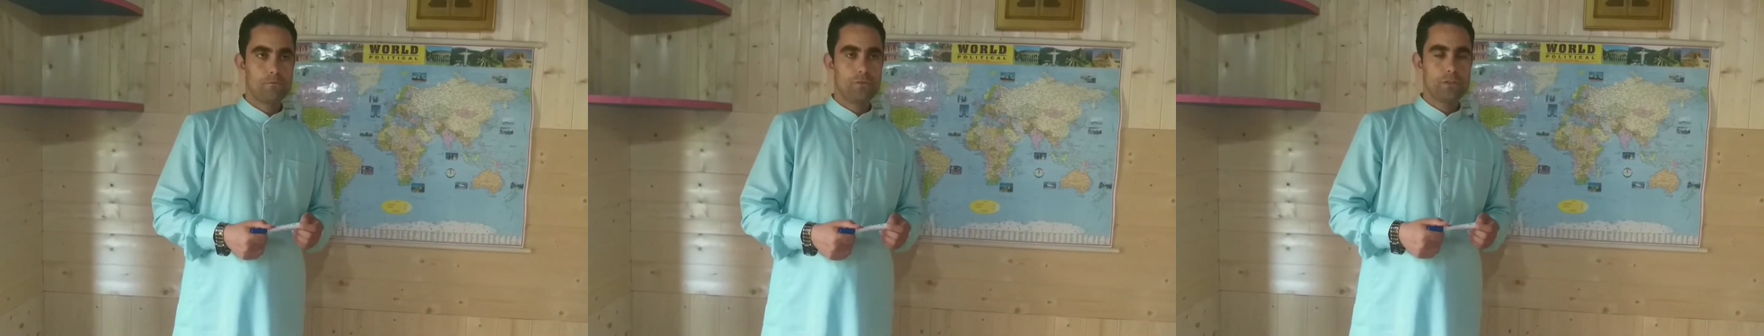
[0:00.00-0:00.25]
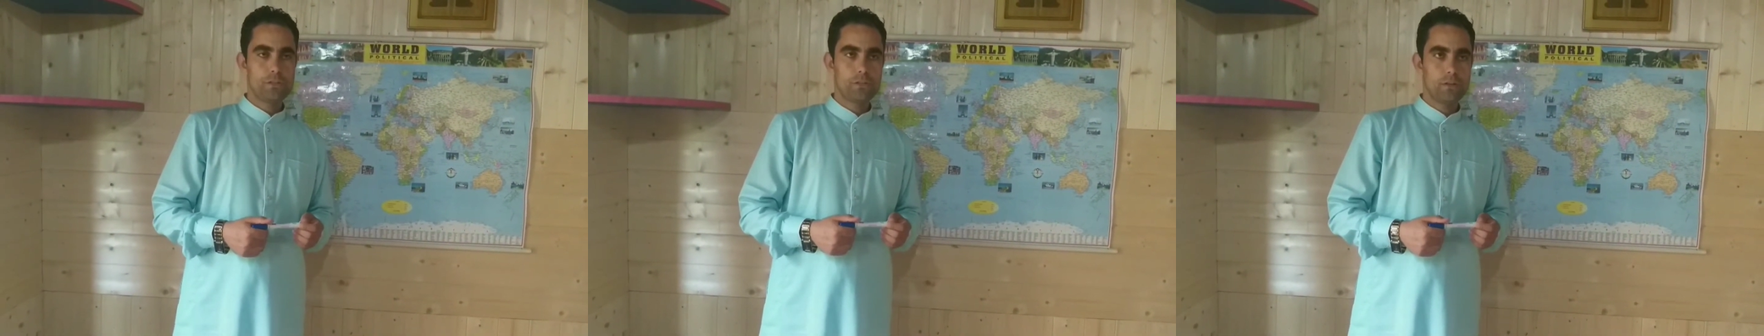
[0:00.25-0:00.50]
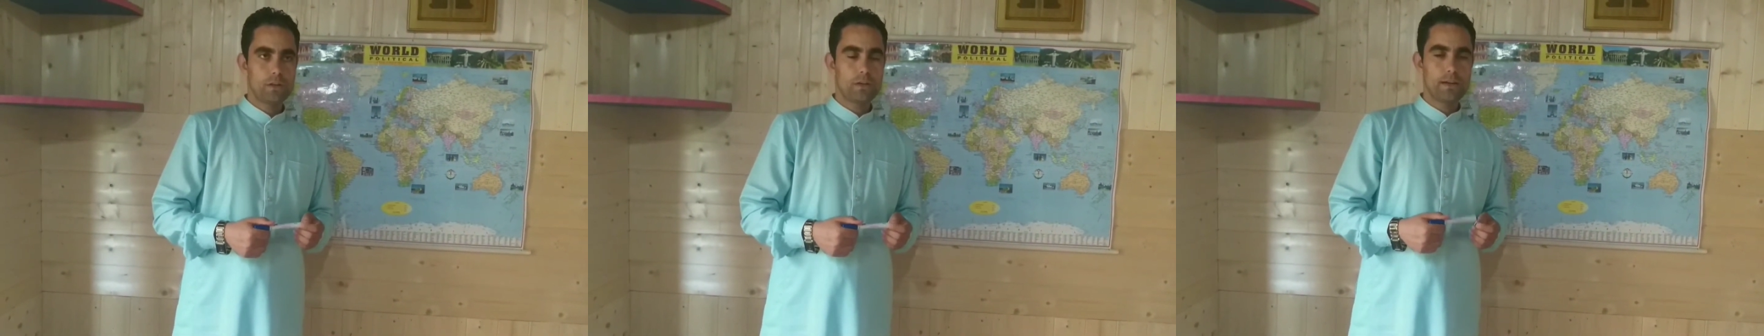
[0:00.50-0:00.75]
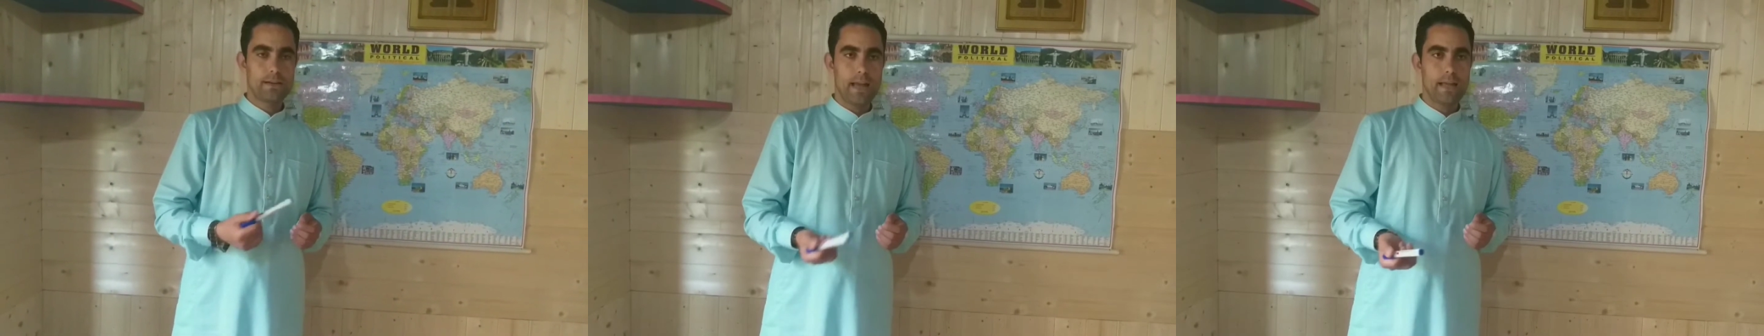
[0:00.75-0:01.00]
which
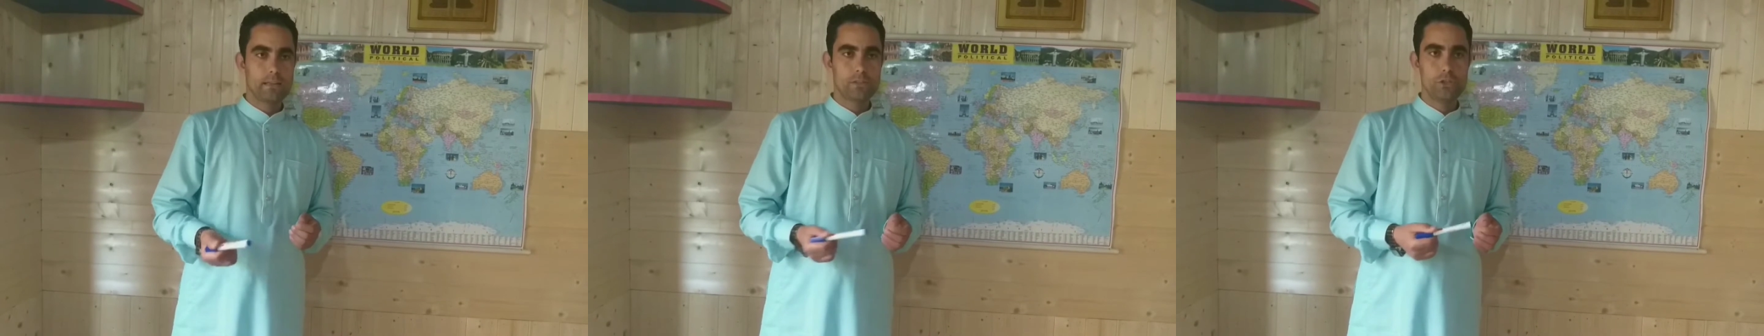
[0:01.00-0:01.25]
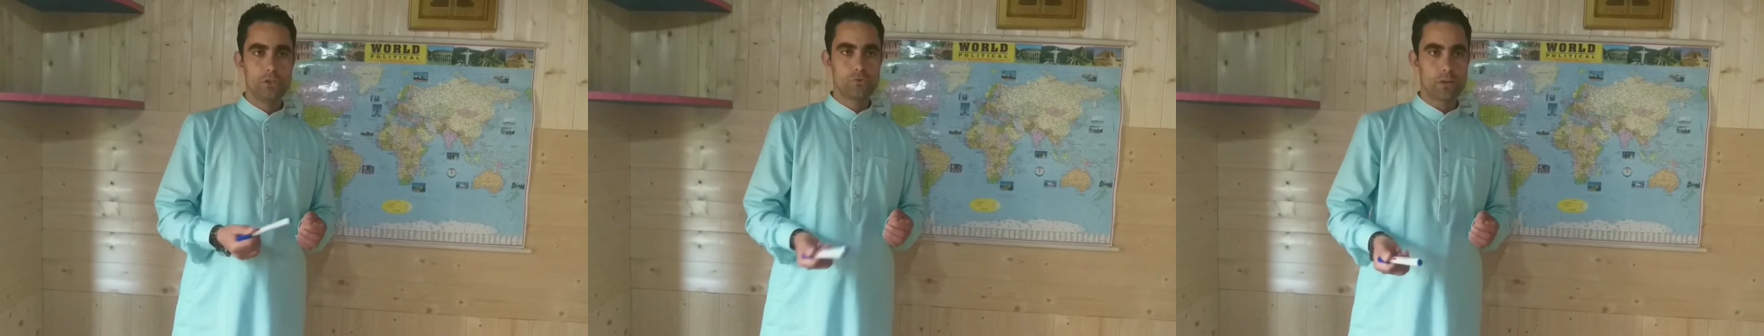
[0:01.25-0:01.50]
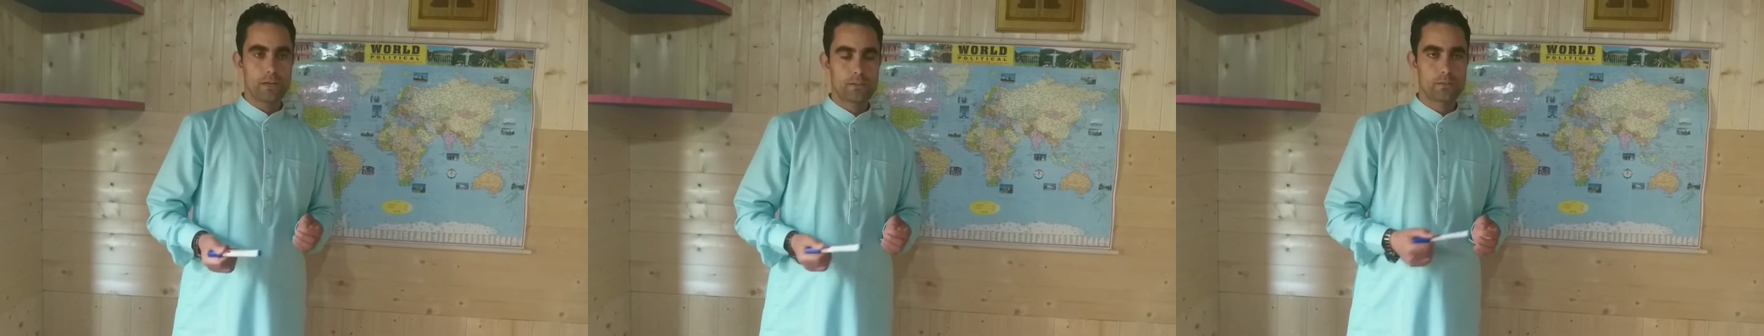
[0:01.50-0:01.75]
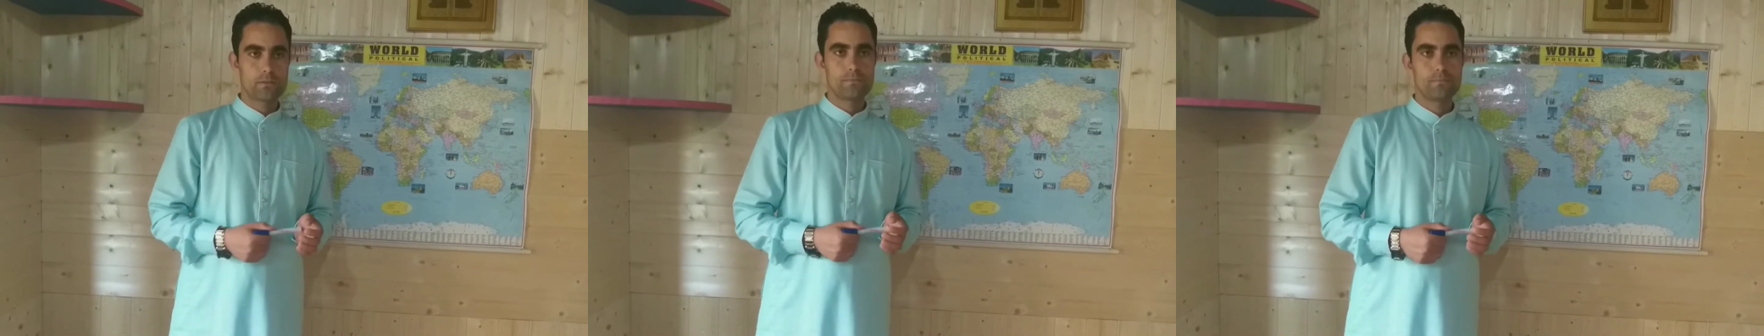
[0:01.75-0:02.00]
contains
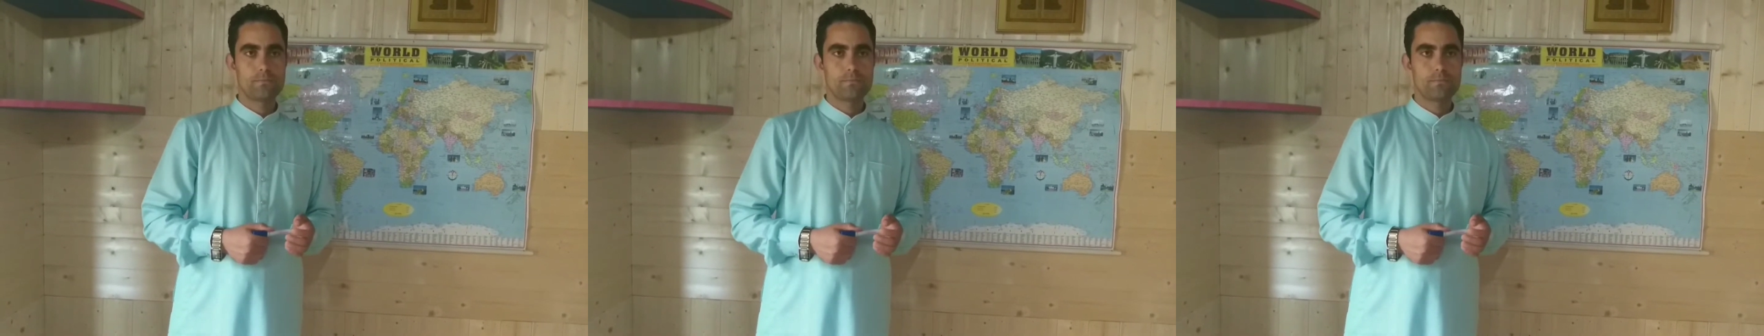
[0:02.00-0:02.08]
nutrients